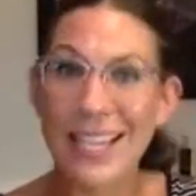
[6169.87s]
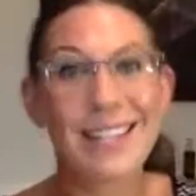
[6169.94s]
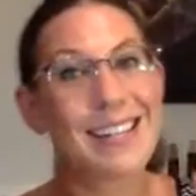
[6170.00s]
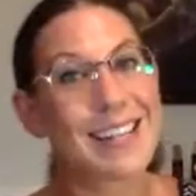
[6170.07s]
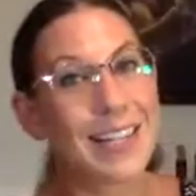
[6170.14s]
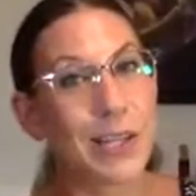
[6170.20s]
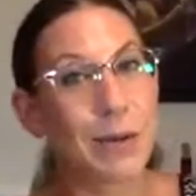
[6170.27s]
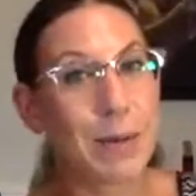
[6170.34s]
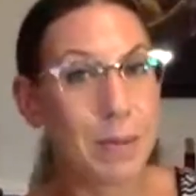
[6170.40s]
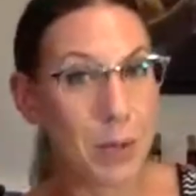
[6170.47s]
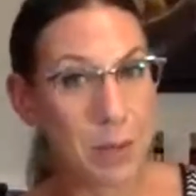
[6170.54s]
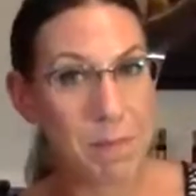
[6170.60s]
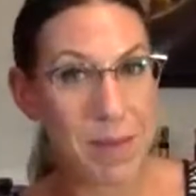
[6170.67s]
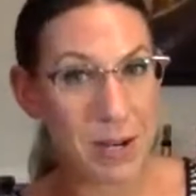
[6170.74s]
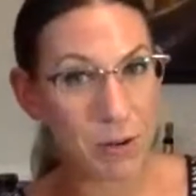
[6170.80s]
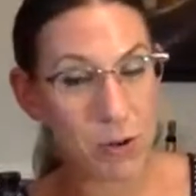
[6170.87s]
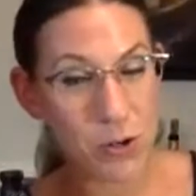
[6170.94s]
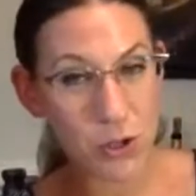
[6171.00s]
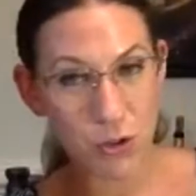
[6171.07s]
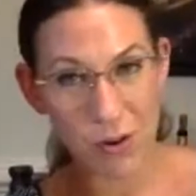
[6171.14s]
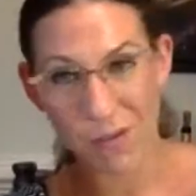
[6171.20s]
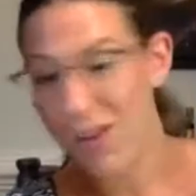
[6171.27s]
a little bit more mineral
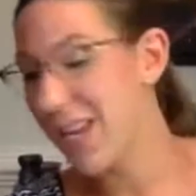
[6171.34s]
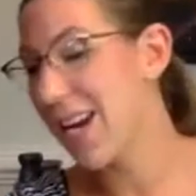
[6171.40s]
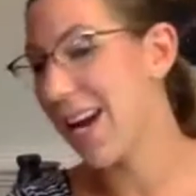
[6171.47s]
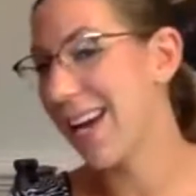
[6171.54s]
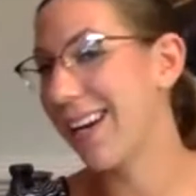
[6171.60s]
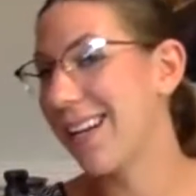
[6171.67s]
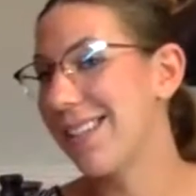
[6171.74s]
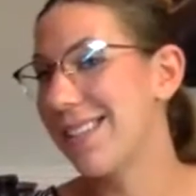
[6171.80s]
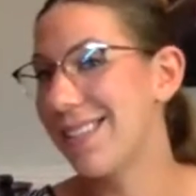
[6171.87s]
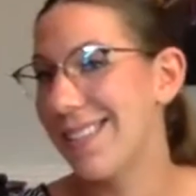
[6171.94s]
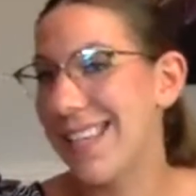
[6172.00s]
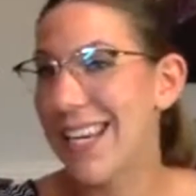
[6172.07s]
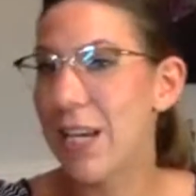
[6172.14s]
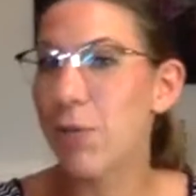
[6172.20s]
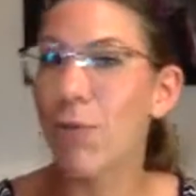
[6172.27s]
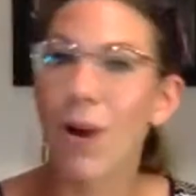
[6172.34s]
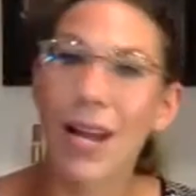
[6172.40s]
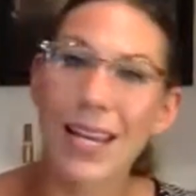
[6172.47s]
driven, I can see why